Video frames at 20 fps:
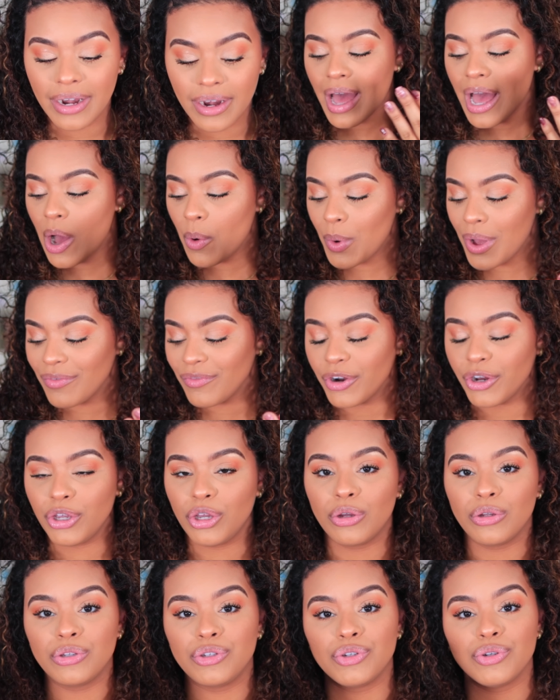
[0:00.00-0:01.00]
However,
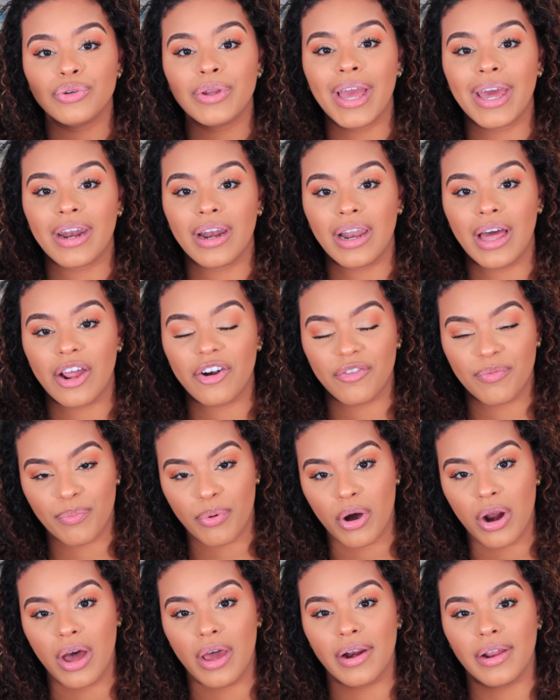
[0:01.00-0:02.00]
you do get a lot of
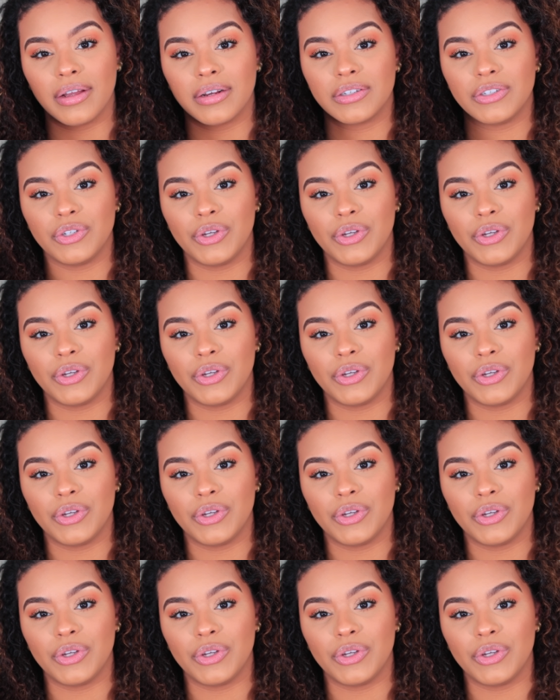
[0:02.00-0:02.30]
product.